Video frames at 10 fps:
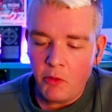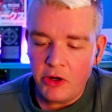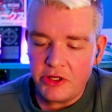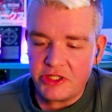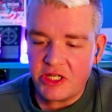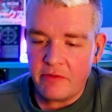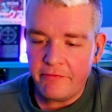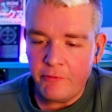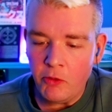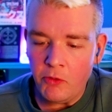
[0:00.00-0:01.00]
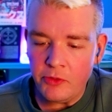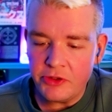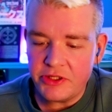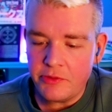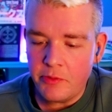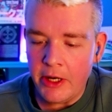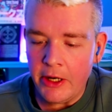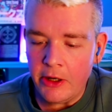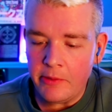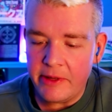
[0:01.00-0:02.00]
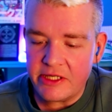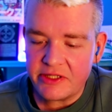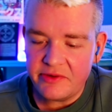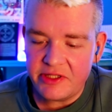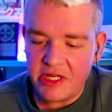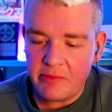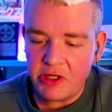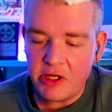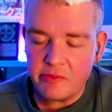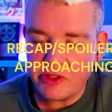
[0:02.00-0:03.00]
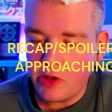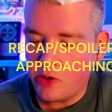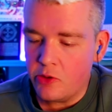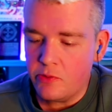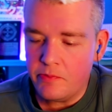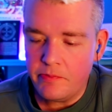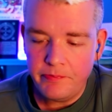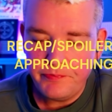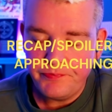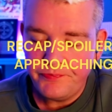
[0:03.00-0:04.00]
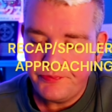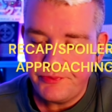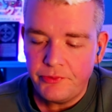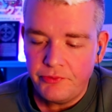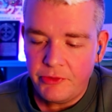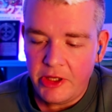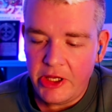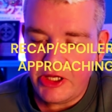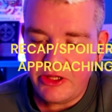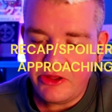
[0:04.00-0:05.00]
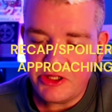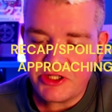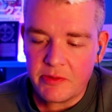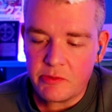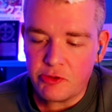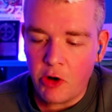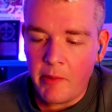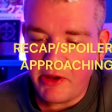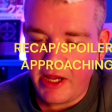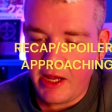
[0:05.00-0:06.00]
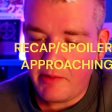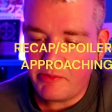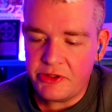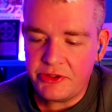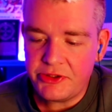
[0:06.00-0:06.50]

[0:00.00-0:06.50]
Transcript: to skip forward to where, basically, Tammy comes home, and then some drama happens.